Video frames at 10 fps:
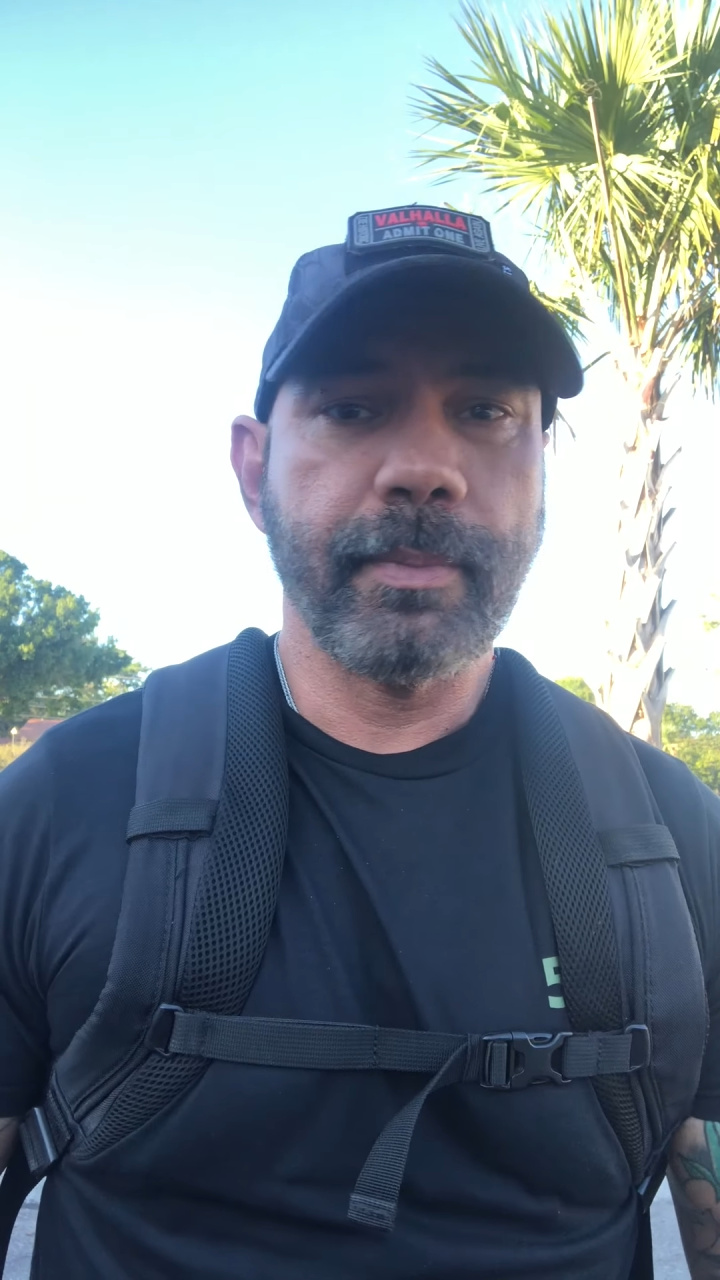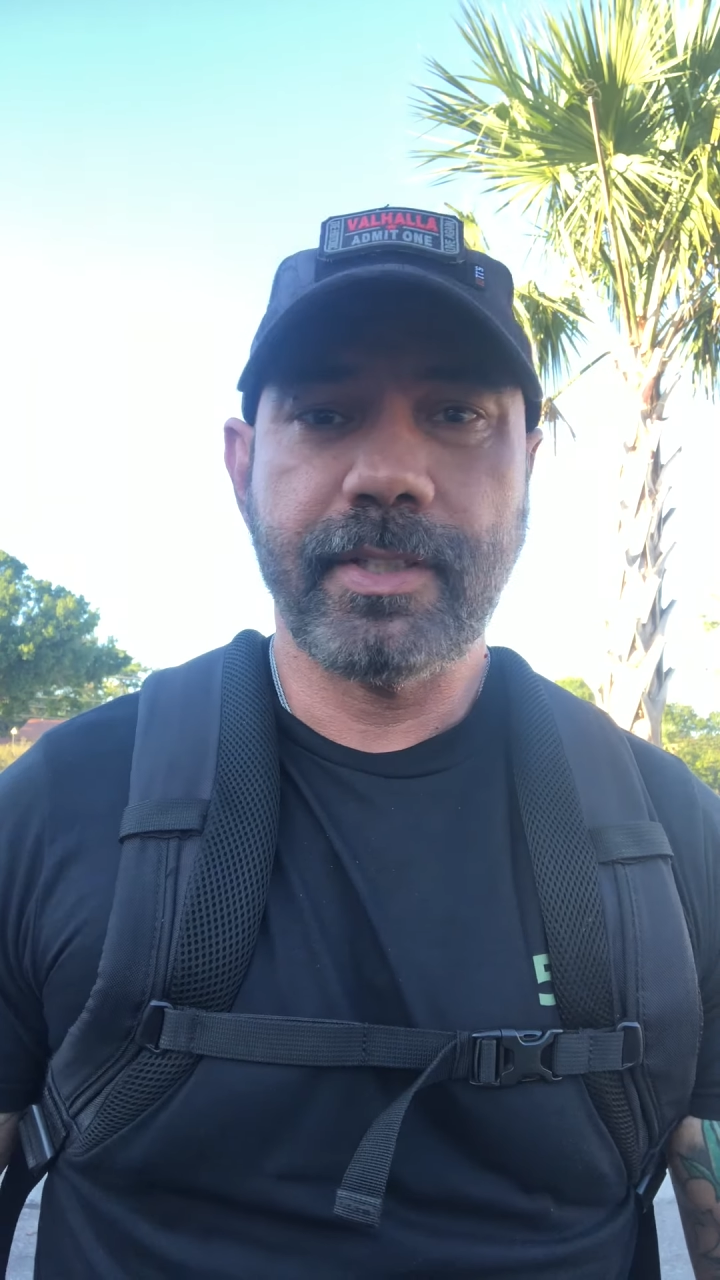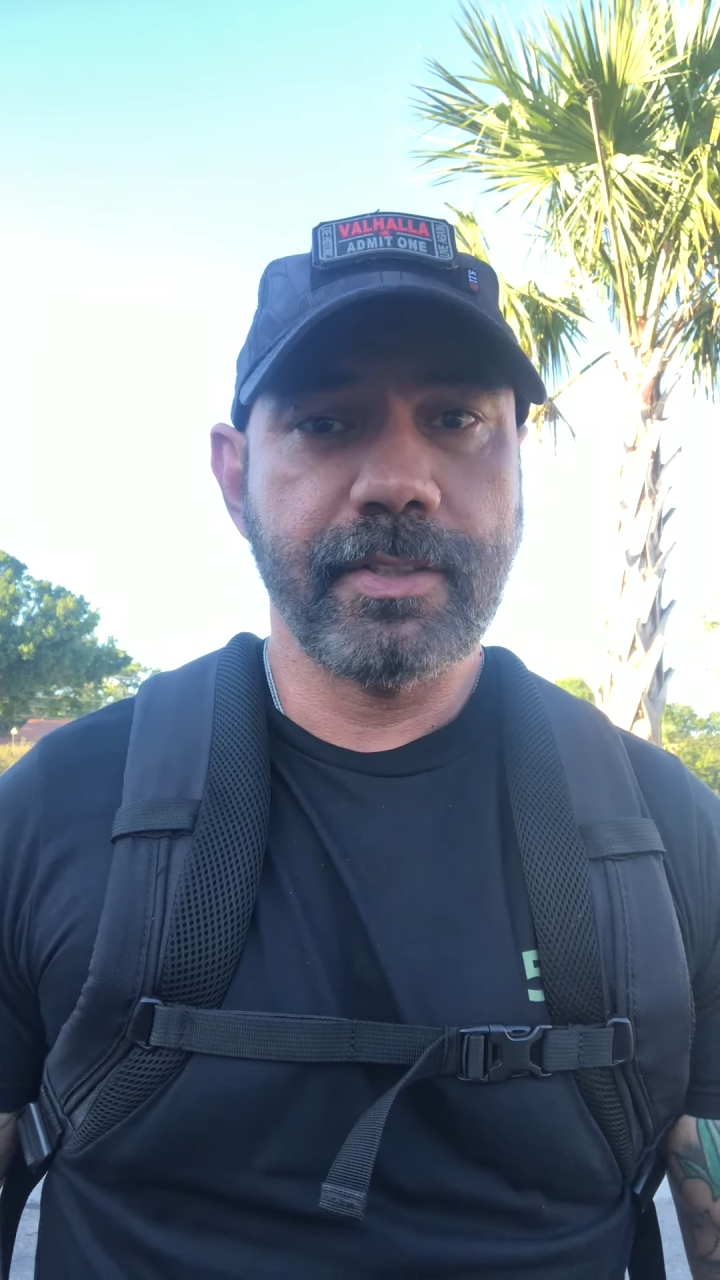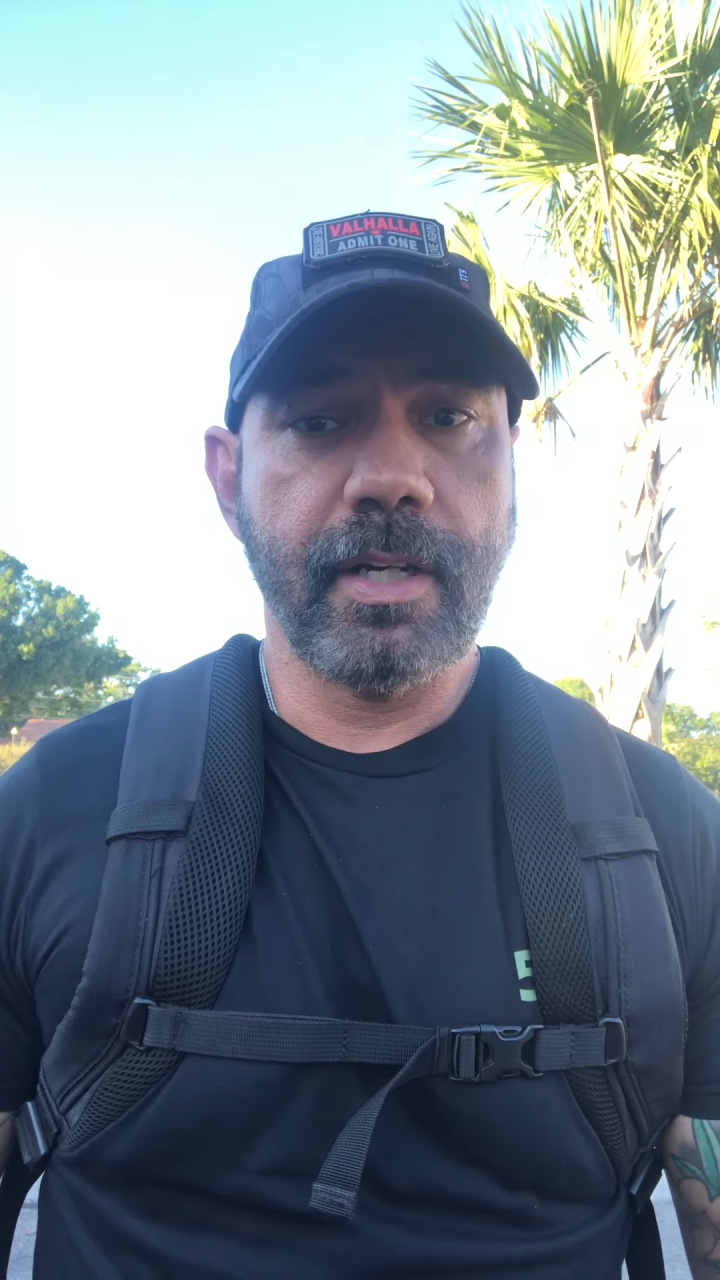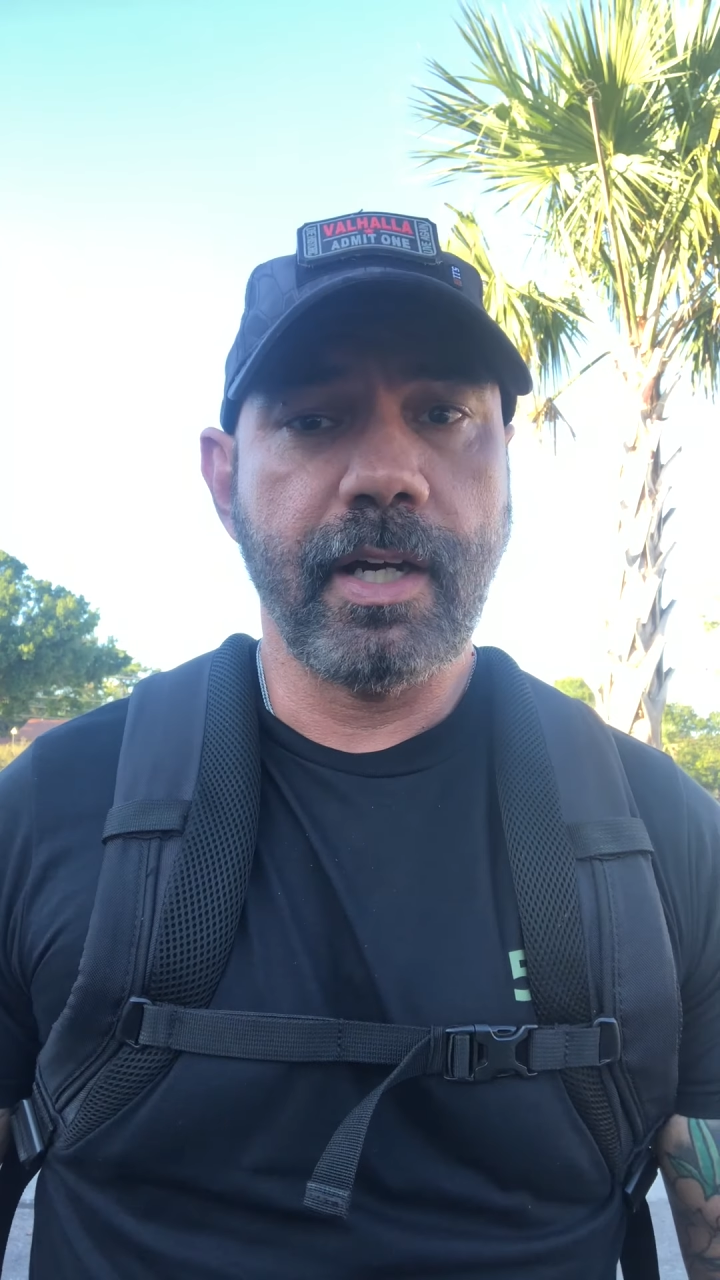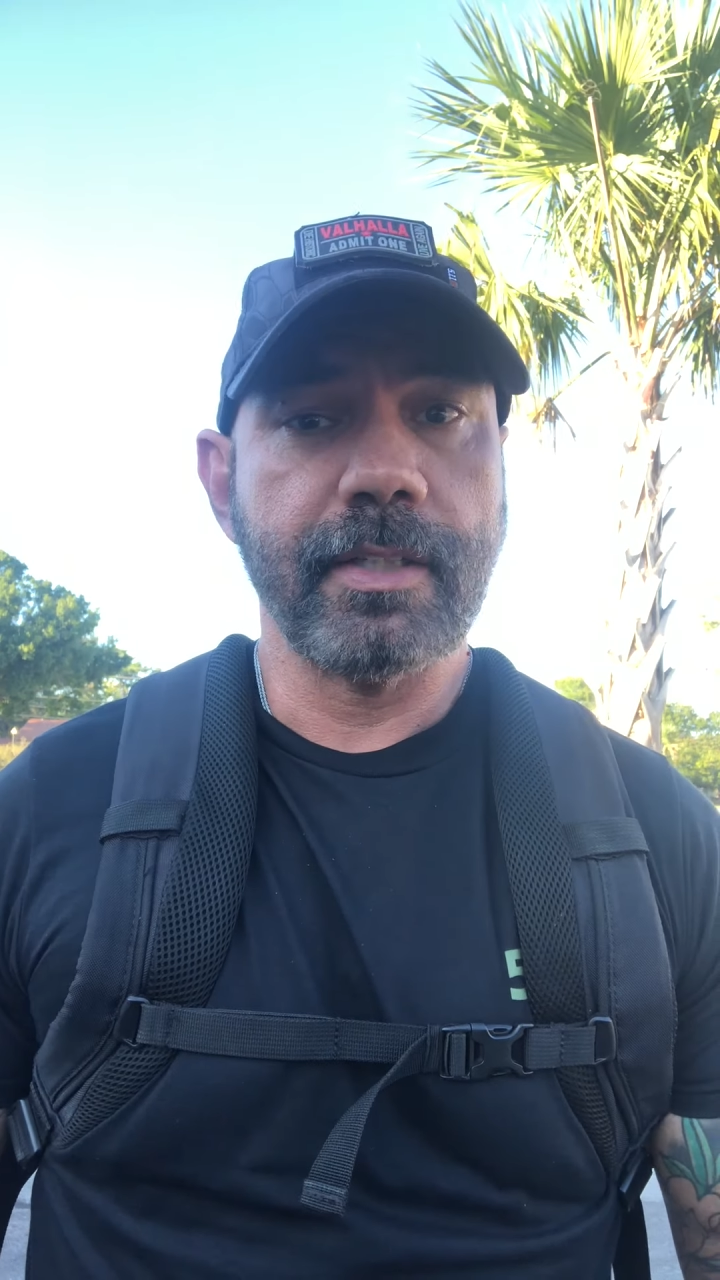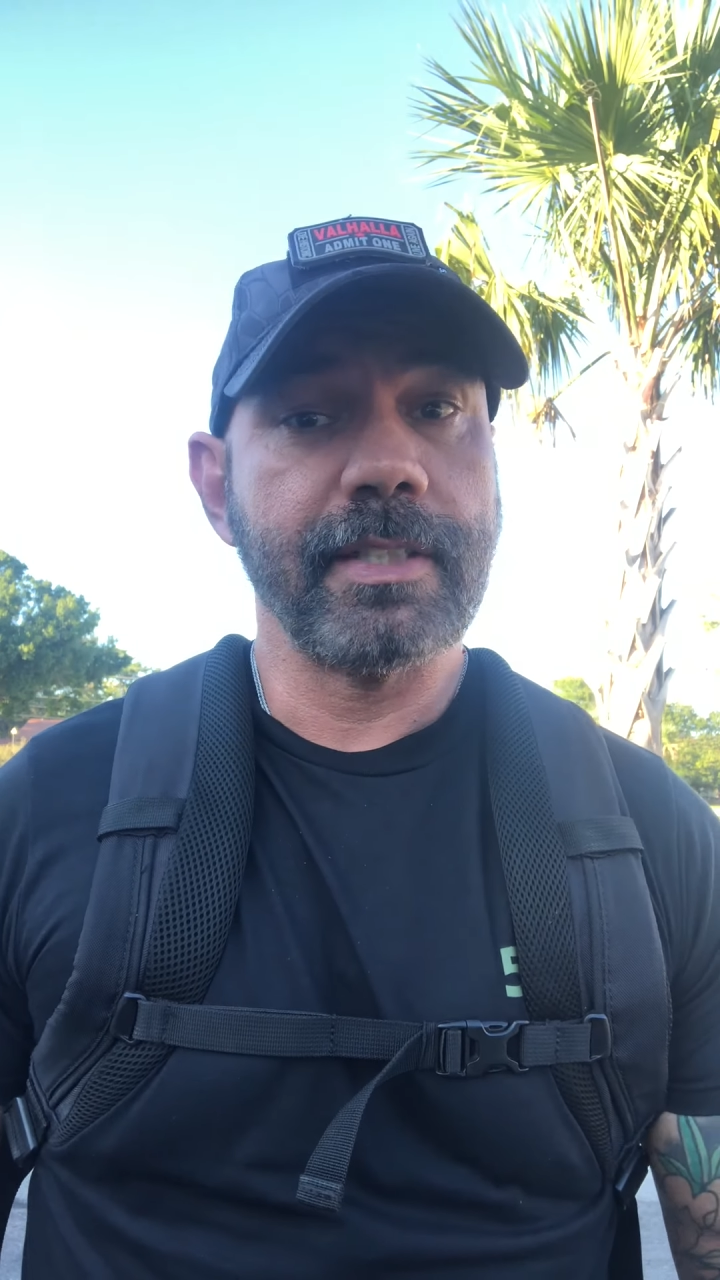but he's not.